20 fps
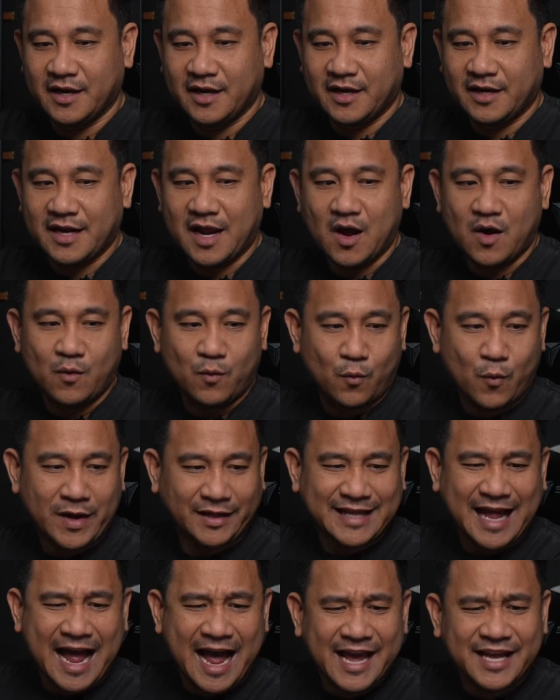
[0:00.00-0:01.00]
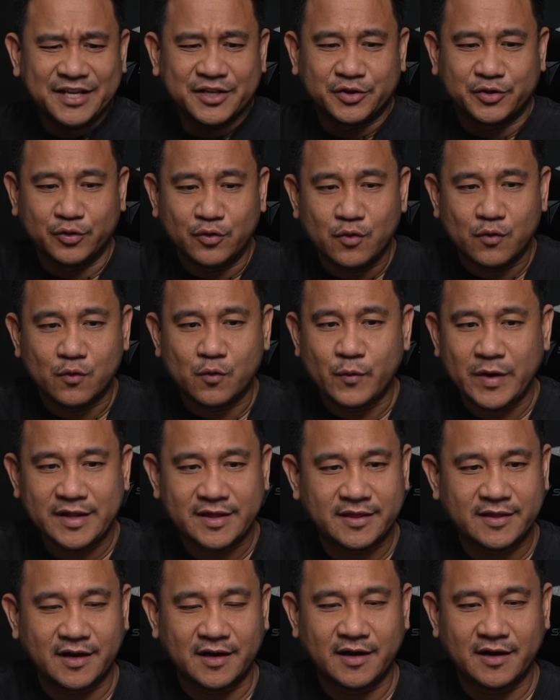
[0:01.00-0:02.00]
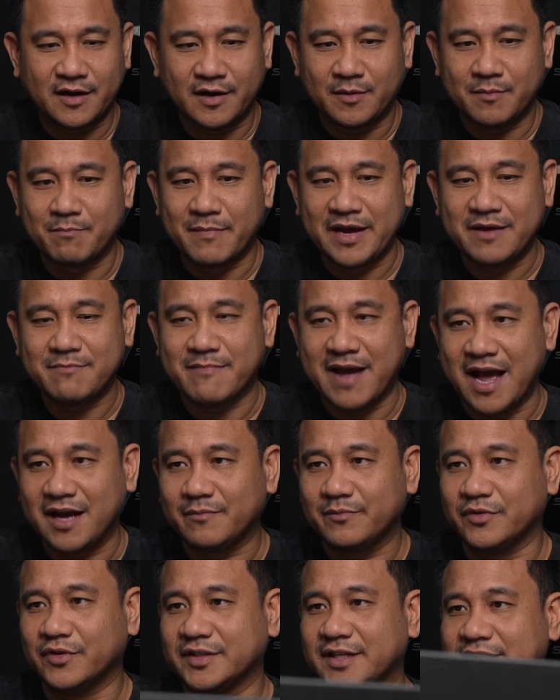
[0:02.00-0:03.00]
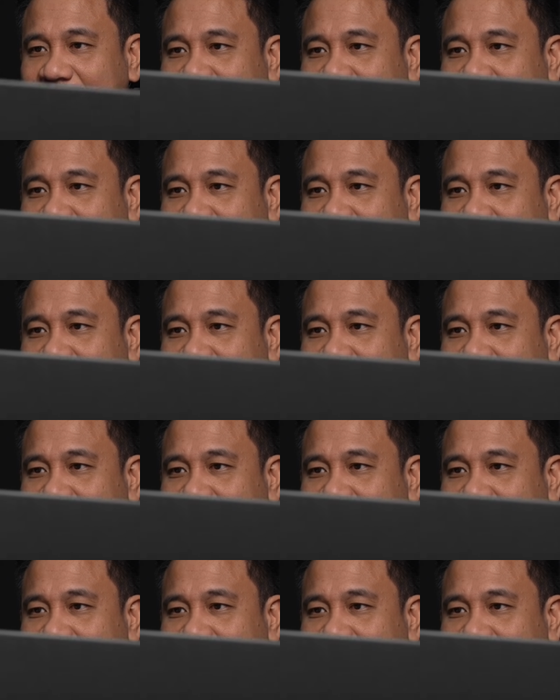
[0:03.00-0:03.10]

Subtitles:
Now, what I do with my MacBooks is